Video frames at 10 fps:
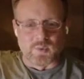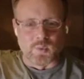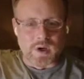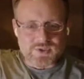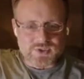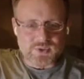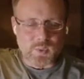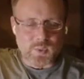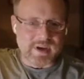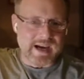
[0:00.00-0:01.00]
Once
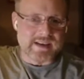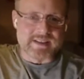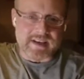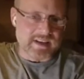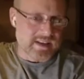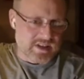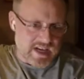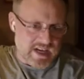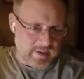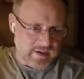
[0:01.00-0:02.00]
we've got data in
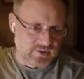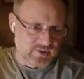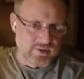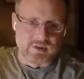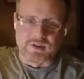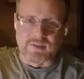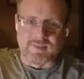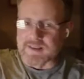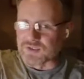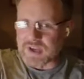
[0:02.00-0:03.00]
topics,
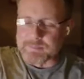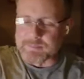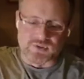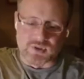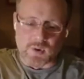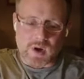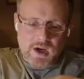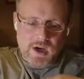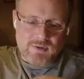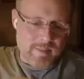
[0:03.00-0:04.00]
things happen. So
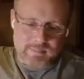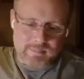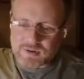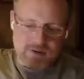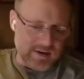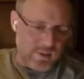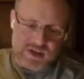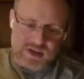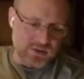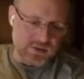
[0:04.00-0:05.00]
remember how
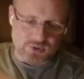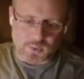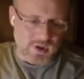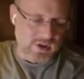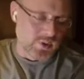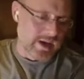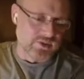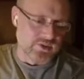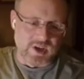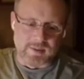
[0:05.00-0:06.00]
ETL used to work? You had
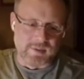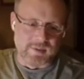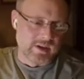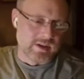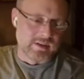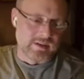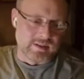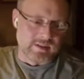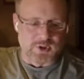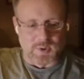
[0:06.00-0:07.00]

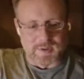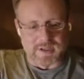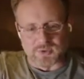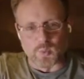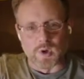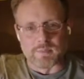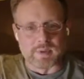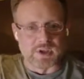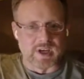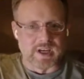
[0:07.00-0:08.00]
I'm showing it as one
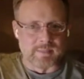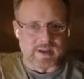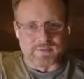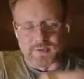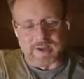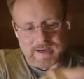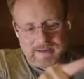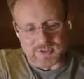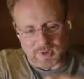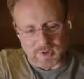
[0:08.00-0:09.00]
big giant mainframe,
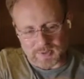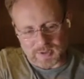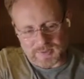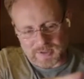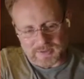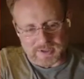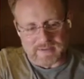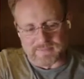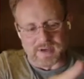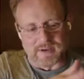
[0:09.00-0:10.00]
obviously over on the
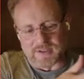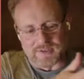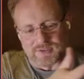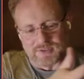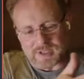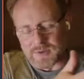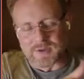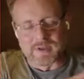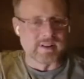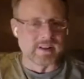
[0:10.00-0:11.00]
left there.
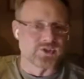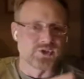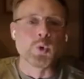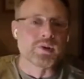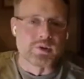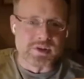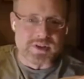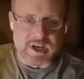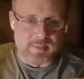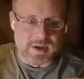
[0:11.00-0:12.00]
That's 200
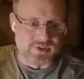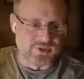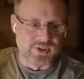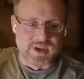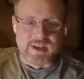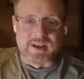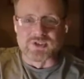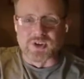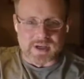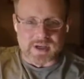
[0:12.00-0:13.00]
databases.
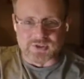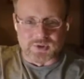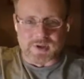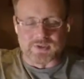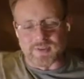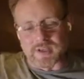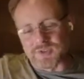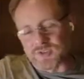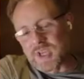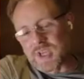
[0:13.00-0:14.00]
It's all kinds of crazy
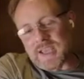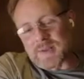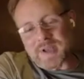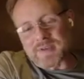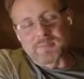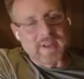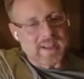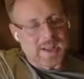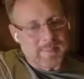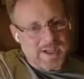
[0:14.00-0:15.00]
things. And we have some
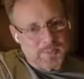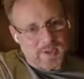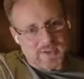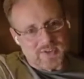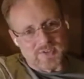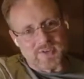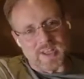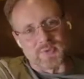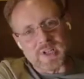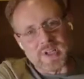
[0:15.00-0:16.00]
nightly batch process
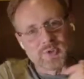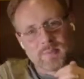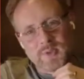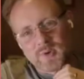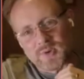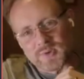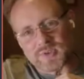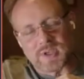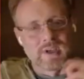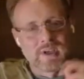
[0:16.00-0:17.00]
that reads from
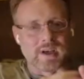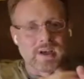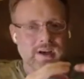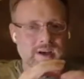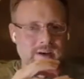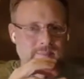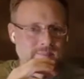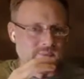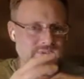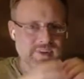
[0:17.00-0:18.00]
those, does
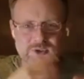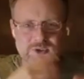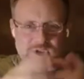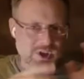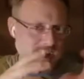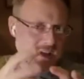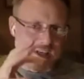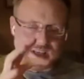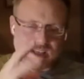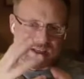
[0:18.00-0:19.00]
a bunch of
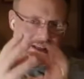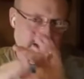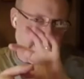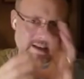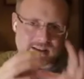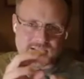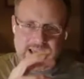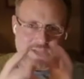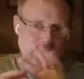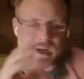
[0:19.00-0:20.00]
cleaning and
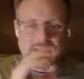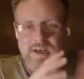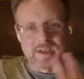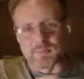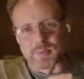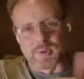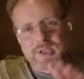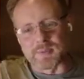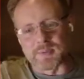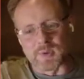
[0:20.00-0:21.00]
aggregating and
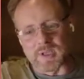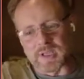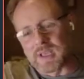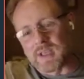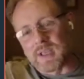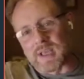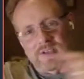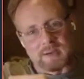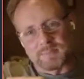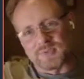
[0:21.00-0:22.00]
pre-computing, and
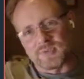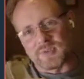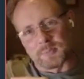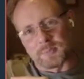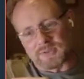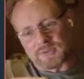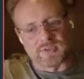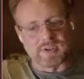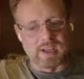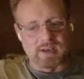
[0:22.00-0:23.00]
dumps the
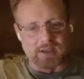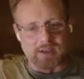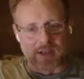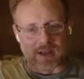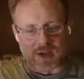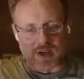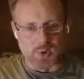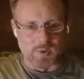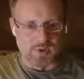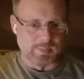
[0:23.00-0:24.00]
process data
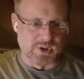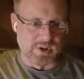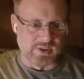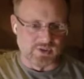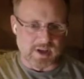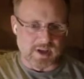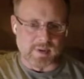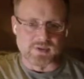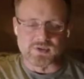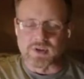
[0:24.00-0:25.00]
into a specialized
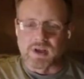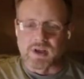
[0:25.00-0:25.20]
database.